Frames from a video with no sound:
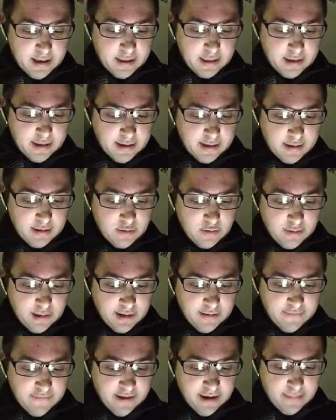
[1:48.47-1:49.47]
the
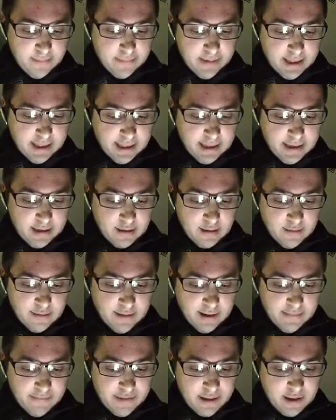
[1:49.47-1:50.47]
25 million New
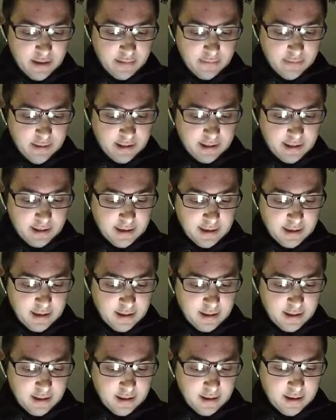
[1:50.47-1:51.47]
Hampshire
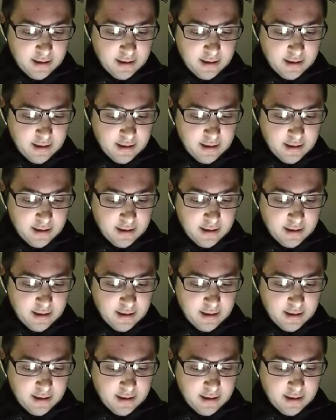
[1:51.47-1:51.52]
residents